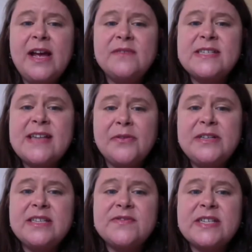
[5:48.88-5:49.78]
of
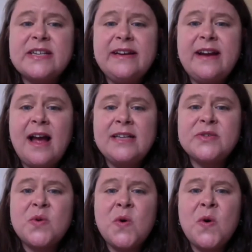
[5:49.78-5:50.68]
Southeast of Saline High
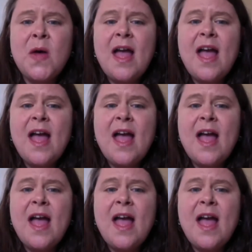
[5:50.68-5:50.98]
School,